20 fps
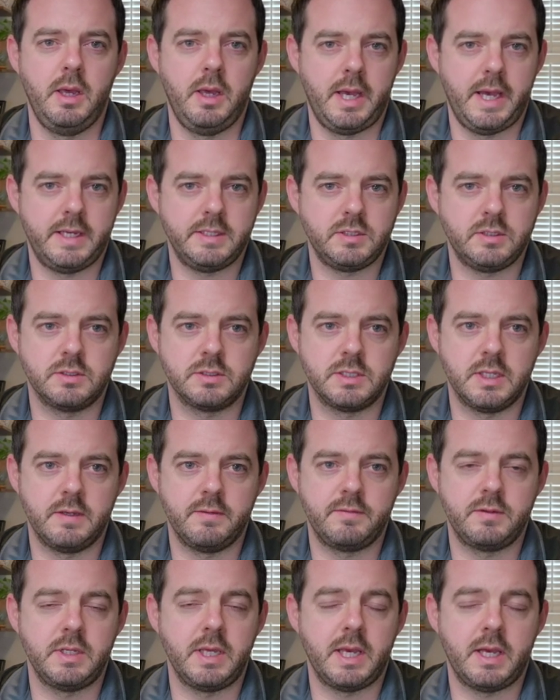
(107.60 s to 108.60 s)
ask yourself,
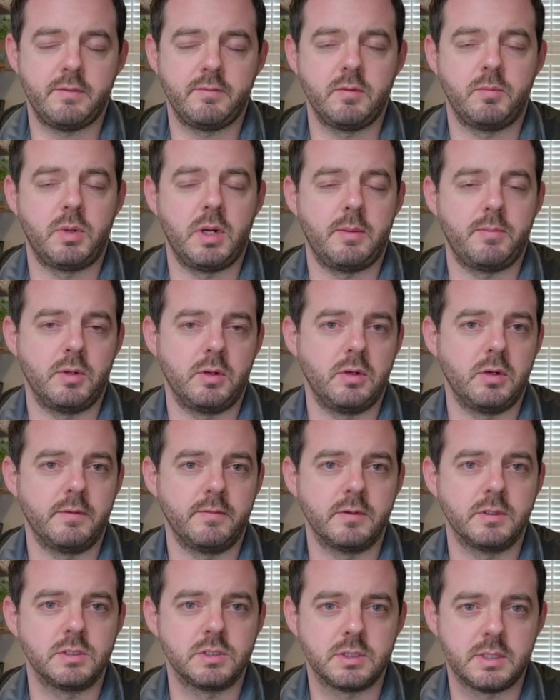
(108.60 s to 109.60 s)
do you have the proper
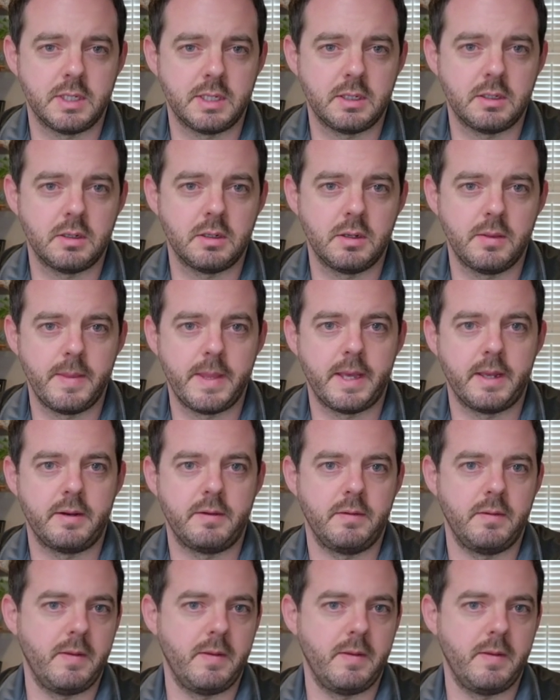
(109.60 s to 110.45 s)
coverage there, that